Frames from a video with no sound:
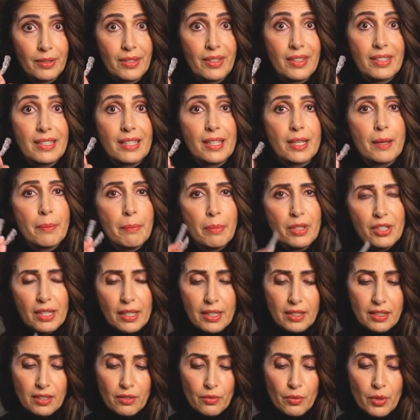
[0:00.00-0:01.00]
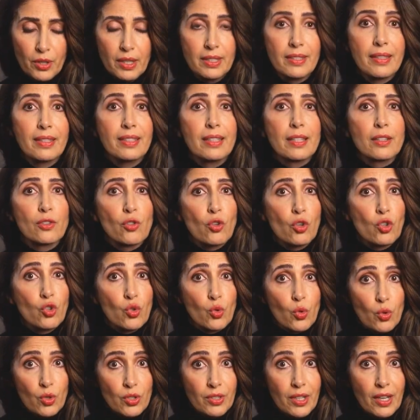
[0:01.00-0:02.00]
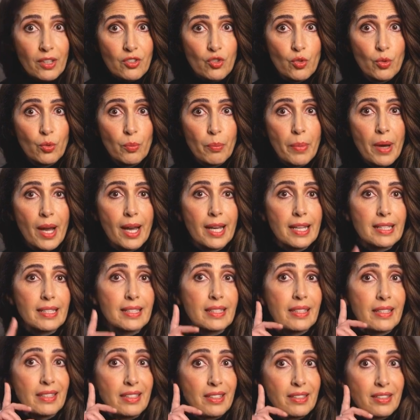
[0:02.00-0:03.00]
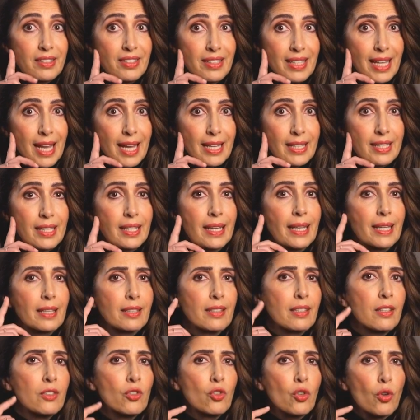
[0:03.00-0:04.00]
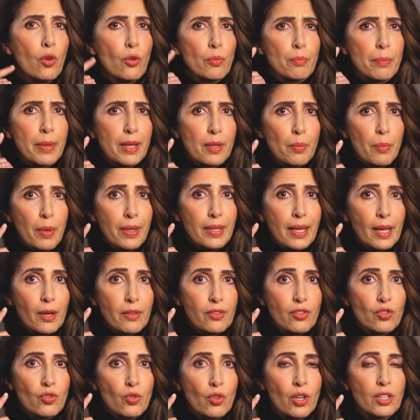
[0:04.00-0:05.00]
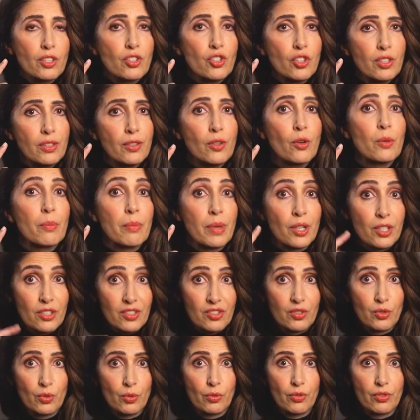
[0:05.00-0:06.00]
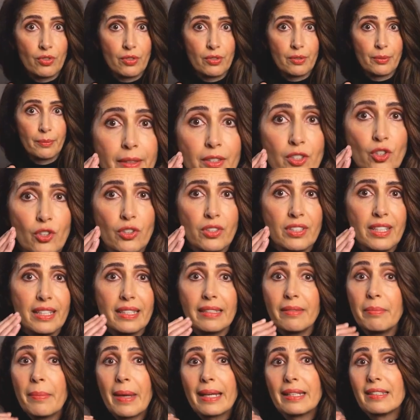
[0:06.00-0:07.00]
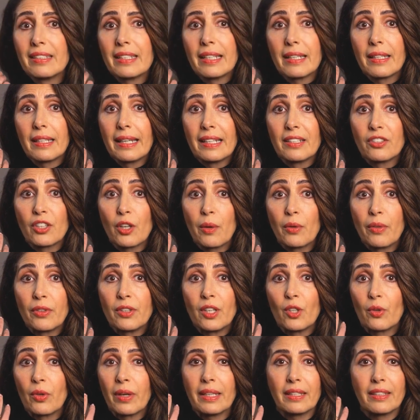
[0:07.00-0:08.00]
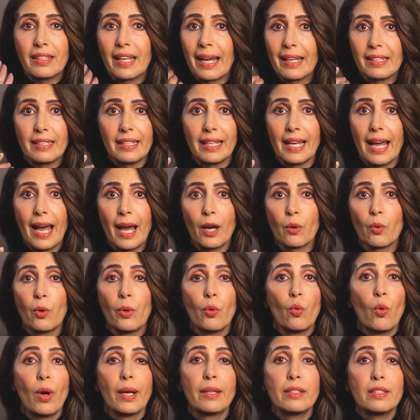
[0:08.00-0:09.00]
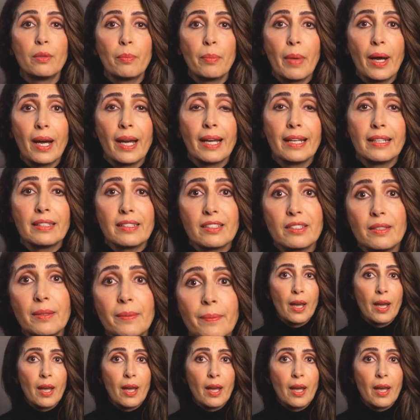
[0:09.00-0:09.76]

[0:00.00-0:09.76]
CMD splints ensure that your bite is exactly as it should be without stretching your muscles. Your teeth basically don't know exactly how and where to bite.